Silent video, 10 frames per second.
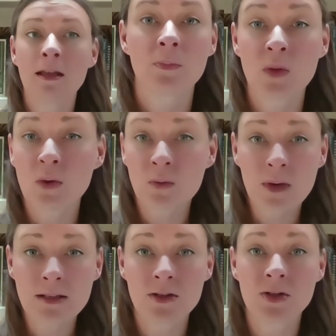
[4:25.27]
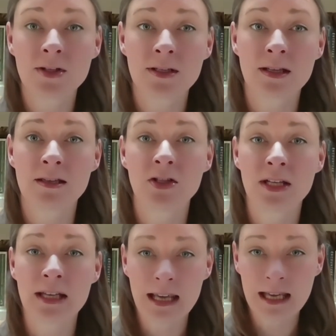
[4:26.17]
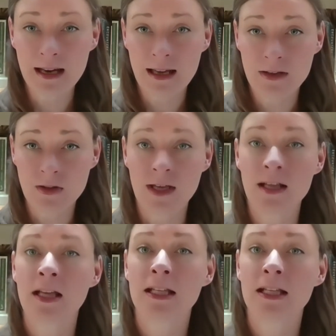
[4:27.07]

The researchers launched an 800